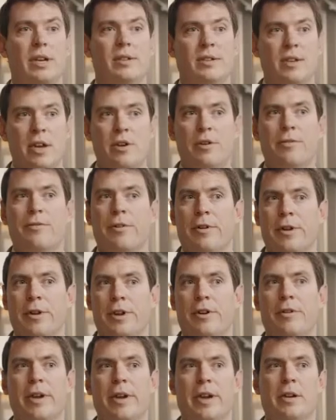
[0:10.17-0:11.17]
Center for
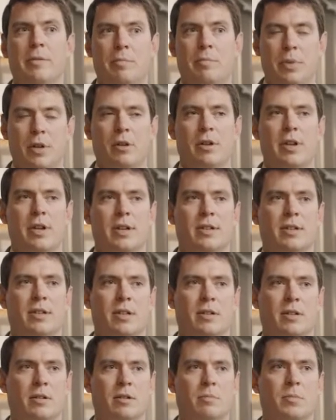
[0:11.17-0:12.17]
Integrated Building
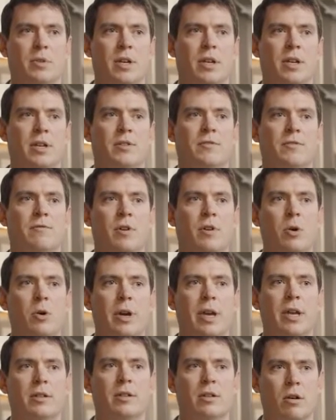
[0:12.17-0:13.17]
Systems is
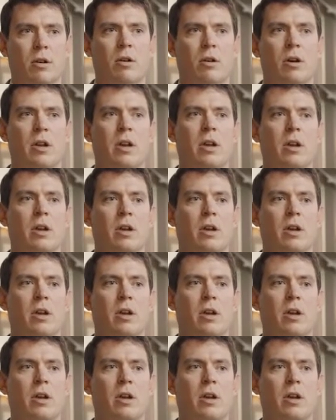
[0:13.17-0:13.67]
focused on